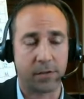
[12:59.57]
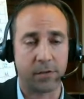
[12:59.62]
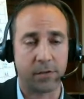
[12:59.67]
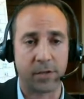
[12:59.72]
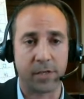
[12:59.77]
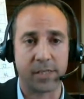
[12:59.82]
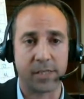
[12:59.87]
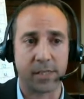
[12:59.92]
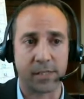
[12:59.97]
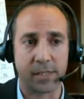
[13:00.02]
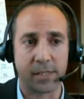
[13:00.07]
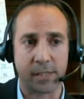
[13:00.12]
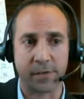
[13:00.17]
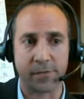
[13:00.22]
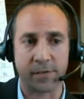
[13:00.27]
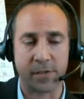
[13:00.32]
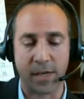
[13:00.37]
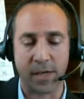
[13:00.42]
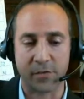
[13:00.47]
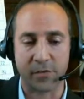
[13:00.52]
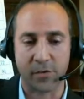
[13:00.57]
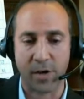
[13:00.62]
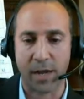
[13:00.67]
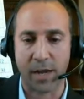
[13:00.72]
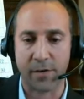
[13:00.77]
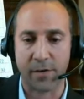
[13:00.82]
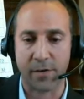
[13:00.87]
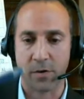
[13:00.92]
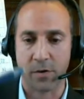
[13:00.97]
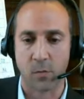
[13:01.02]
36 Cliffside
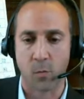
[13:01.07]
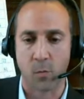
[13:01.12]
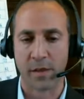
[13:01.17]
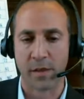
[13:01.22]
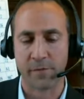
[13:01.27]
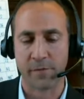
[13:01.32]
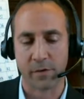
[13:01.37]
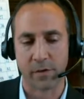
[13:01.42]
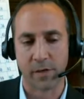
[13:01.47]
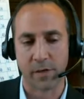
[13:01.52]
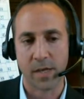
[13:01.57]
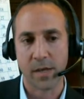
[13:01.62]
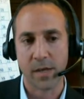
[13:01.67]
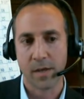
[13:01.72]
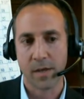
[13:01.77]
Drive here in Wallingford.